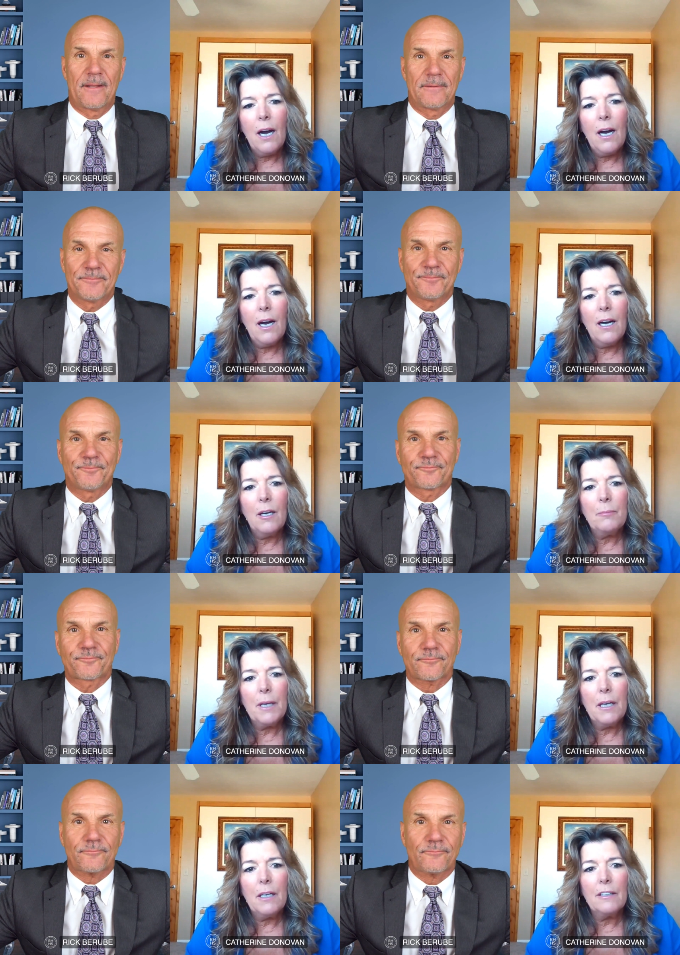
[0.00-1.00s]

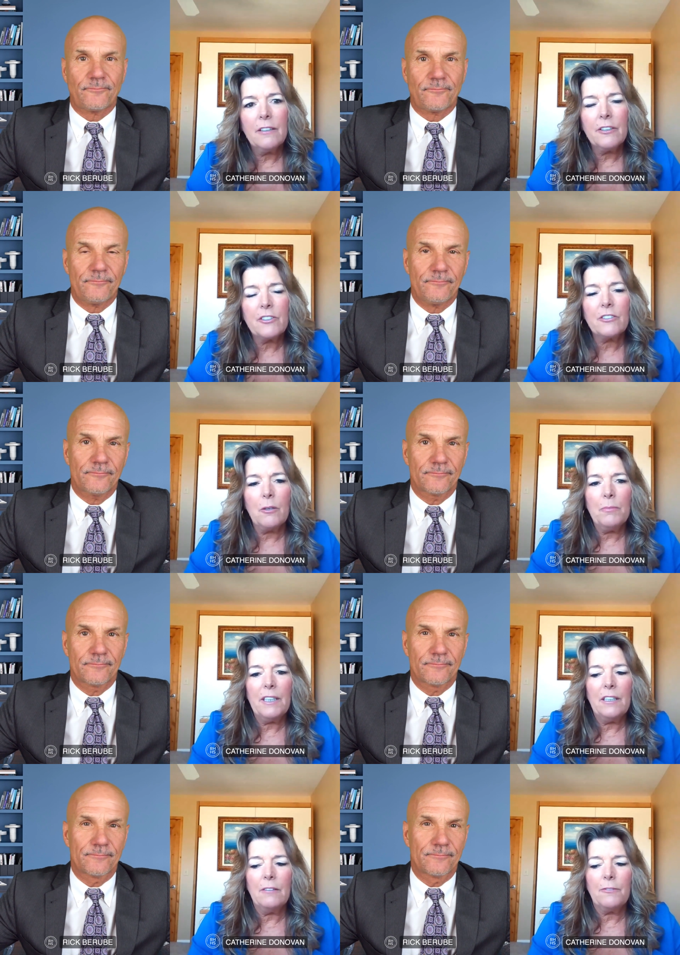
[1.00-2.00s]
Speaker 1: um, there's so
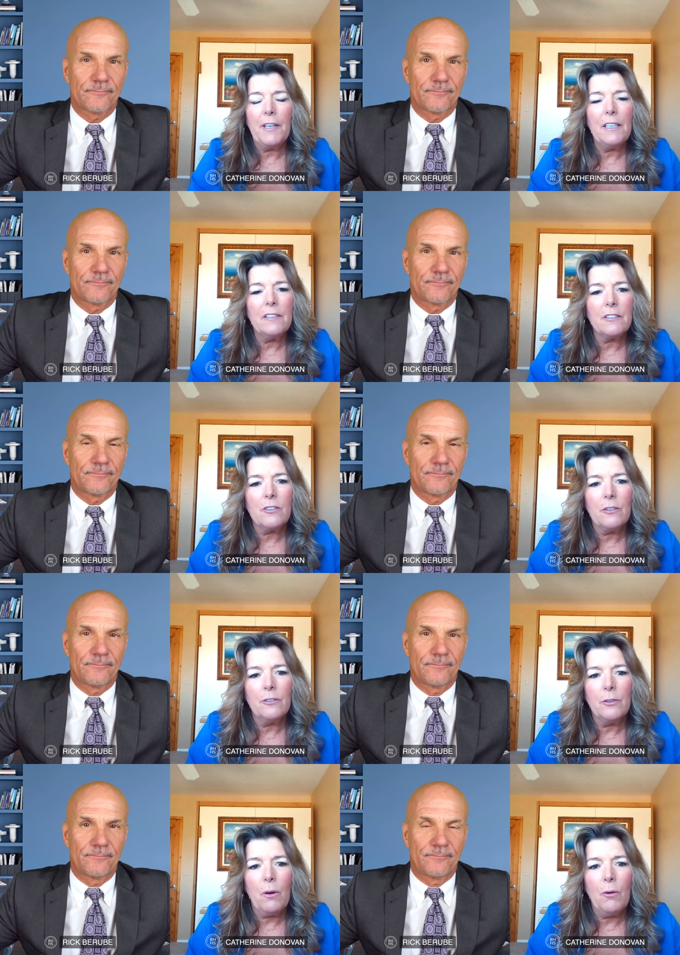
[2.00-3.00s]
many phases to the
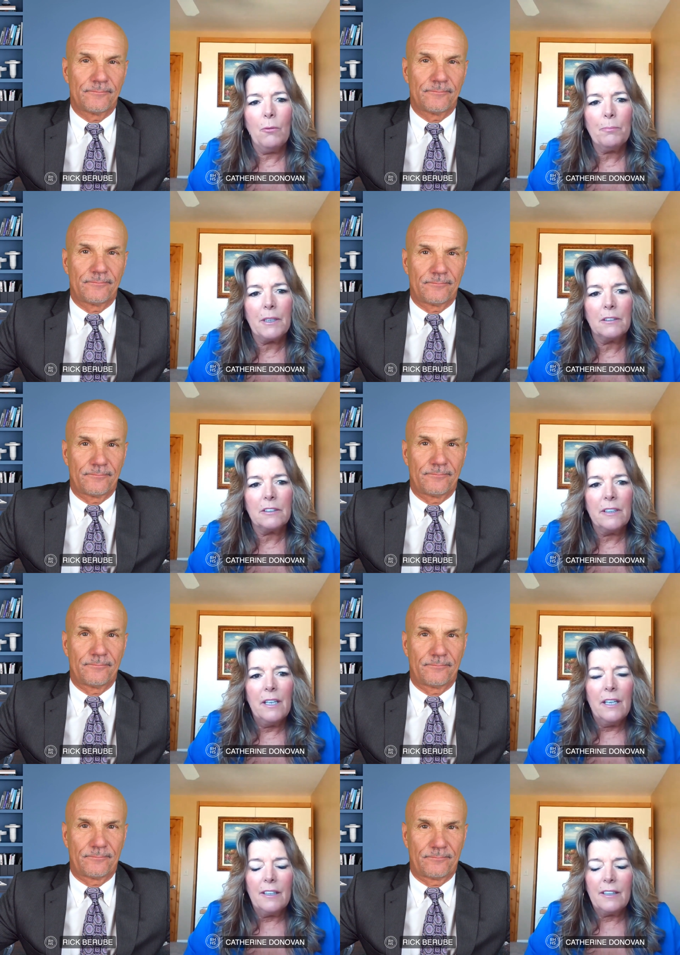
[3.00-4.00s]
new home build
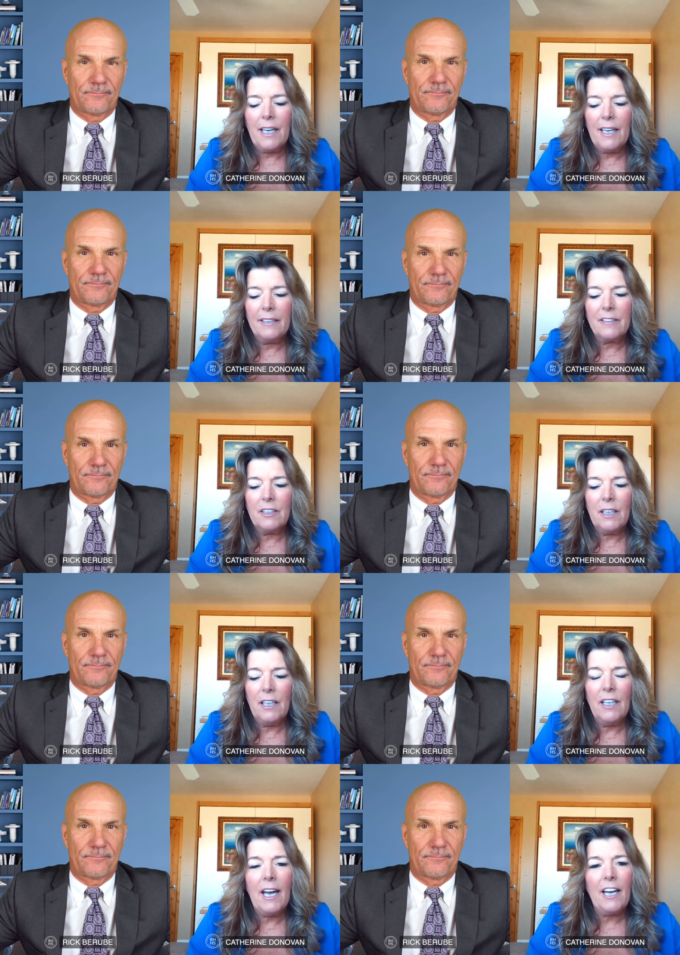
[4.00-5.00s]
that he